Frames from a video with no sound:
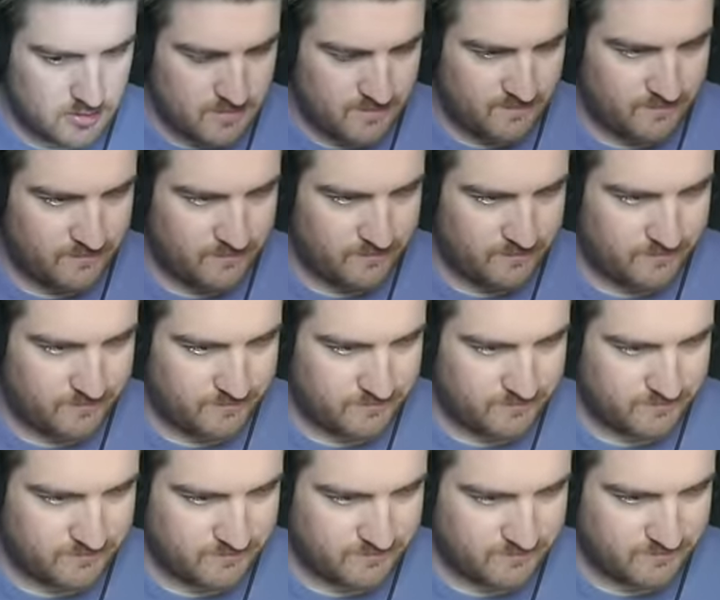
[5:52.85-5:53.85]

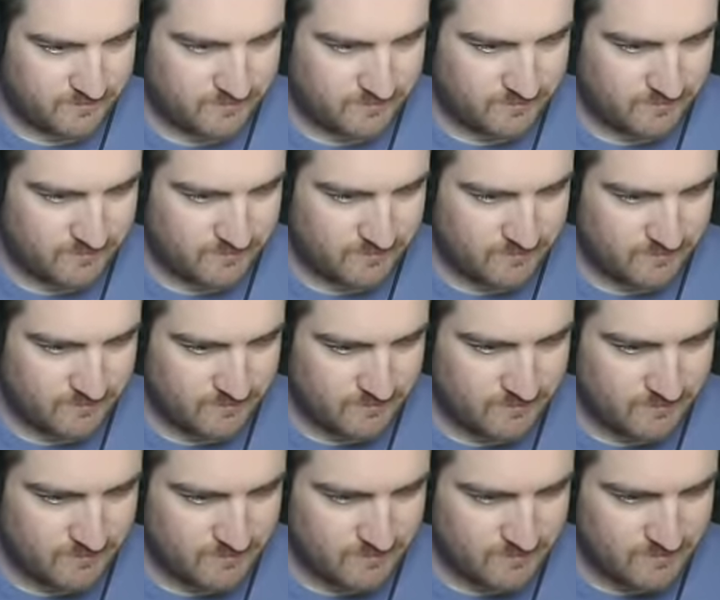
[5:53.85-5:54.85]

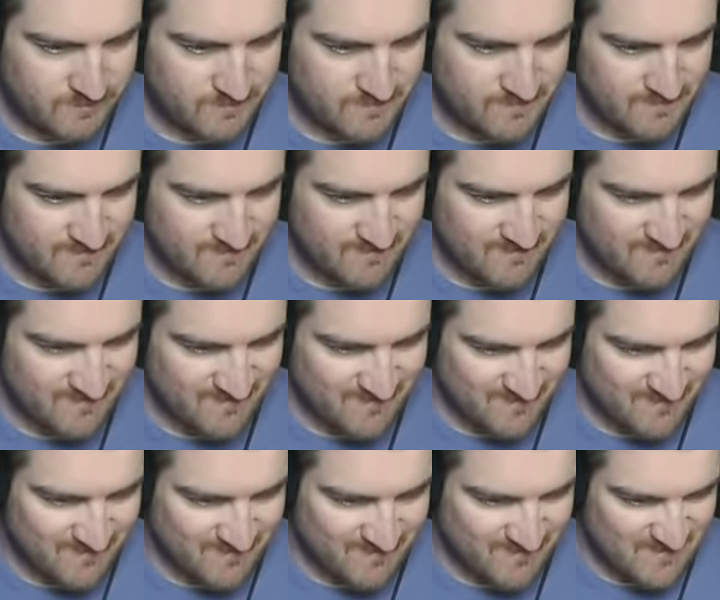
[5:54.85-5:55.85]

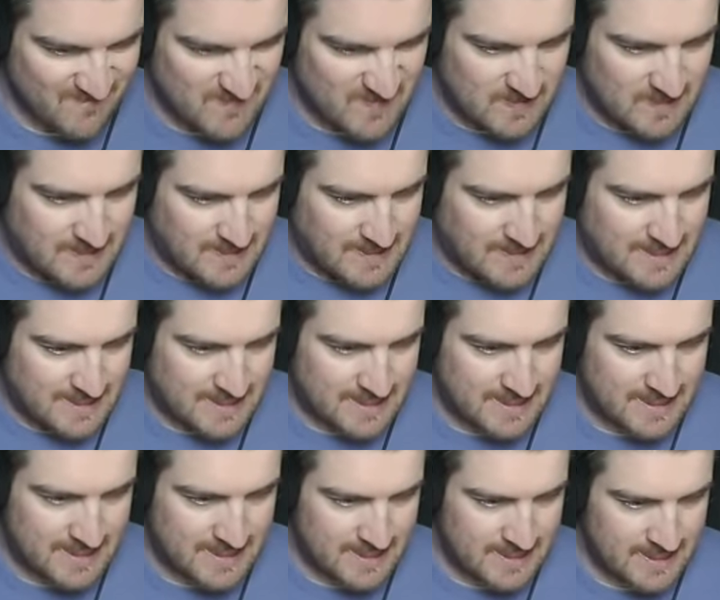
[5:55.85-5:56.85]

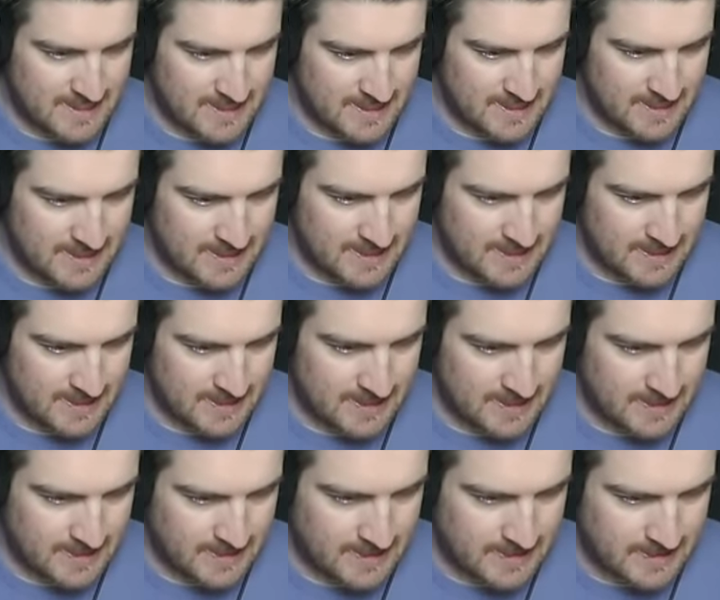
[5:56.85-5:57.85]

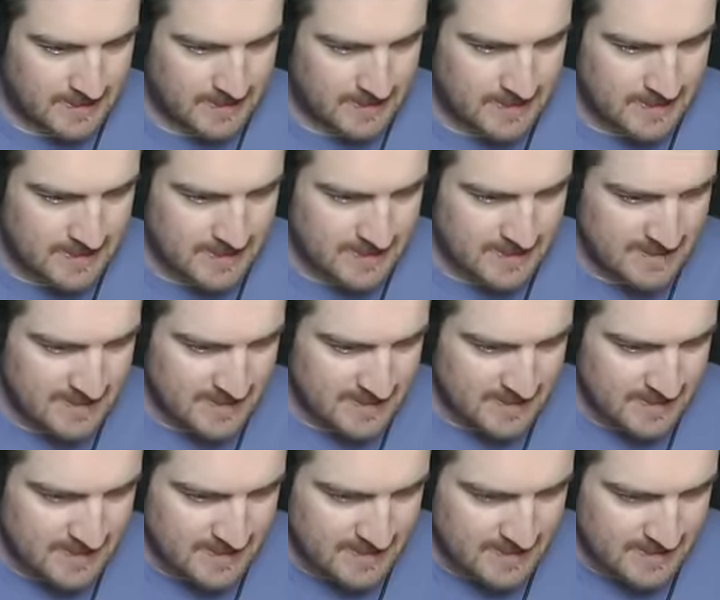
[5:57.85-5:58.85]

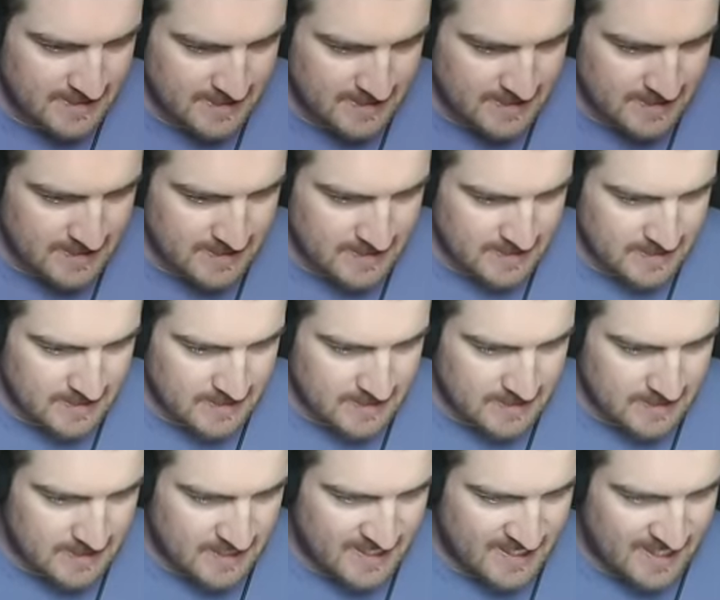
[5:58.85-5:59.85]

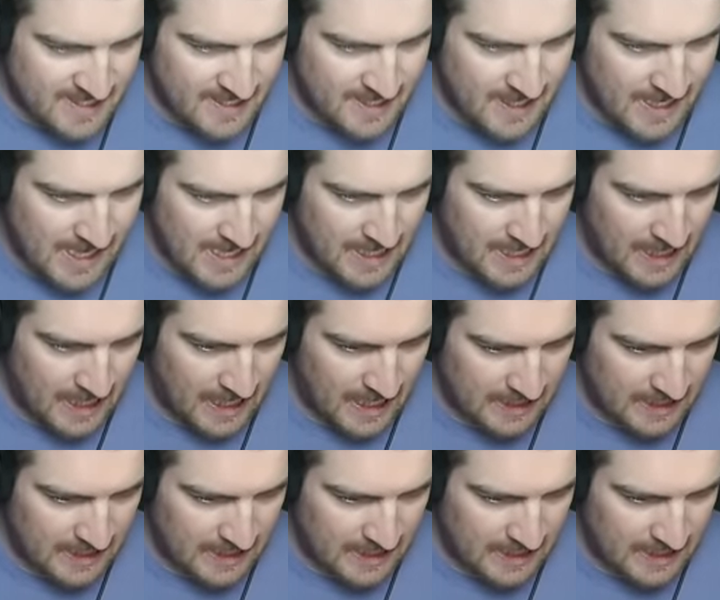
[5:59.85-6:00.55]
(silence)